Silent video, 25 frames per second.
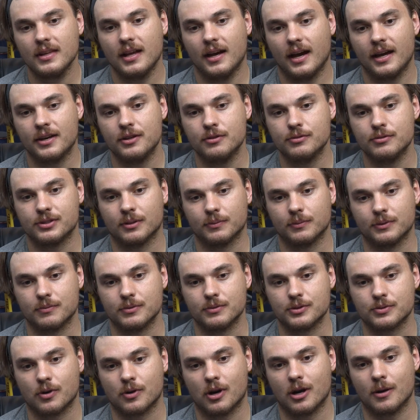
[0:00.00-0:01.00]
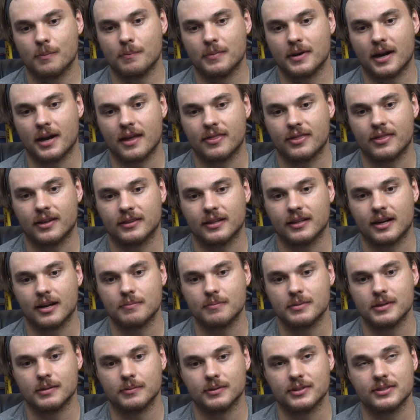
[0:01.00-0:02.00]
I knew something was wrong, but I thought that
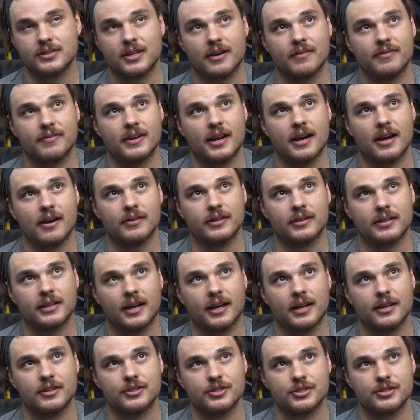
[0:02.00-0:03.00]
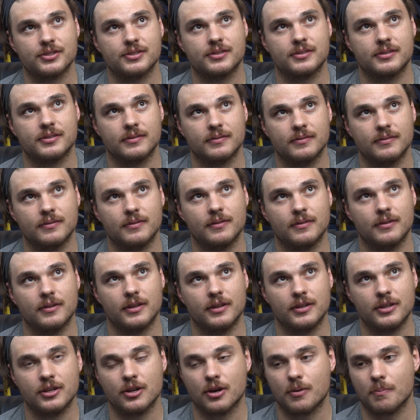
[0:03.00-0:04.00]
I'd be able to tough it out and kind of just,
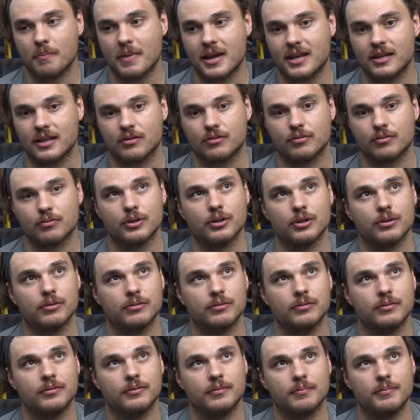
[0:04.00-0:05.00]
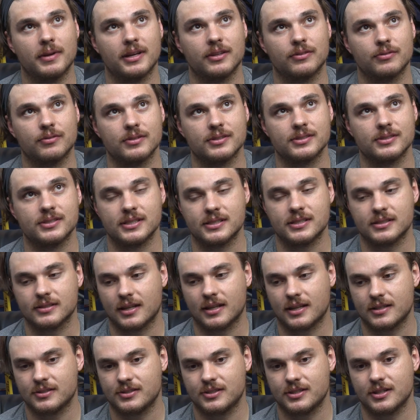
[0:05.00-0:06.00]
you know, make it through the
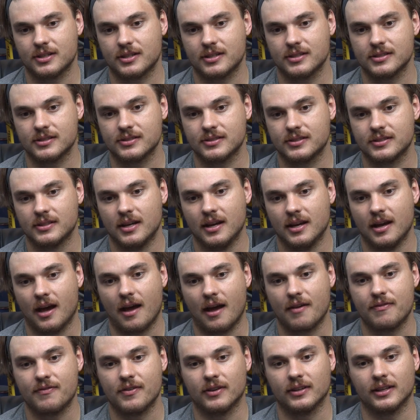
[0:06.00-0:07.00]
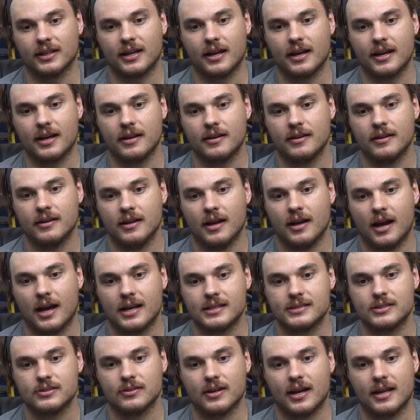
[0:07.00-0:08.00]
season last year, because I felt like I
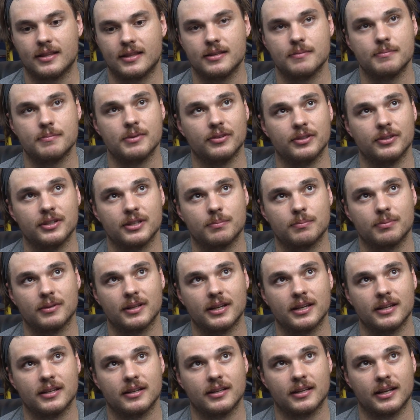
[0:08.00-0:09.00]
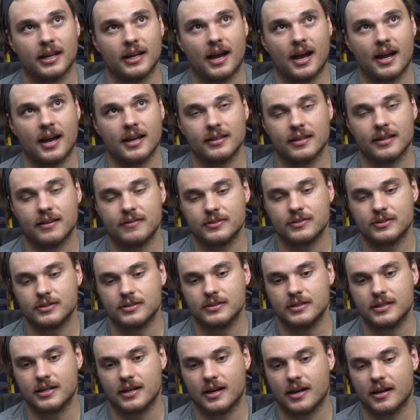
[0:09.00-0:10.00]
still had the ability to play at like a high
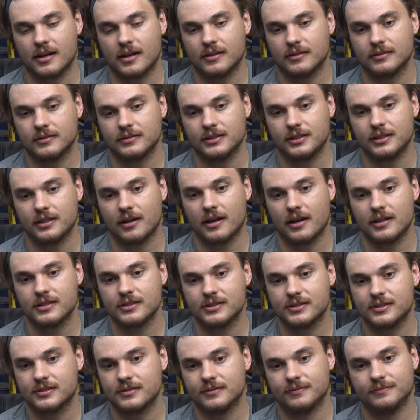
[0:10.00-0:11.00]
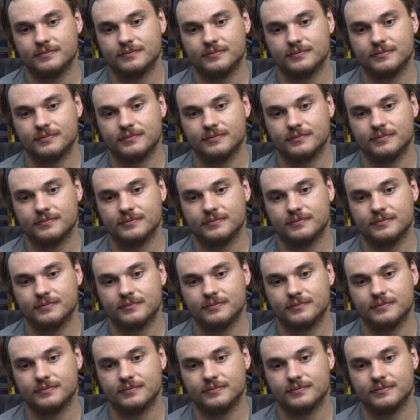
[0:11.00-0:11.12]
level. And, you know, I just